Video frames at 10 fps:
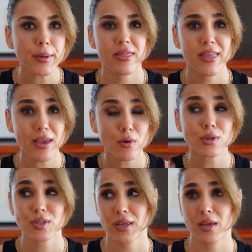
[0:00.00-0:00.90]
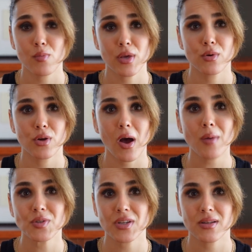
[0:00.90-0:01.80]
they also can be good
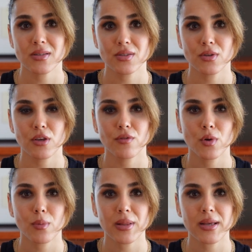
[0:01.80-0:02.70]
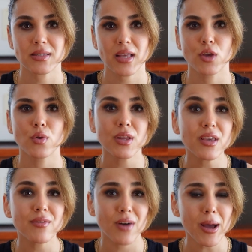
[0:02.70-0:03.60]
options to give your place a
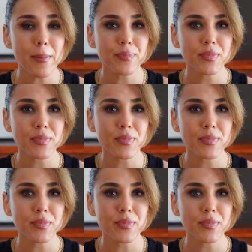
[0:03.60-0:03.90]
unique vibe,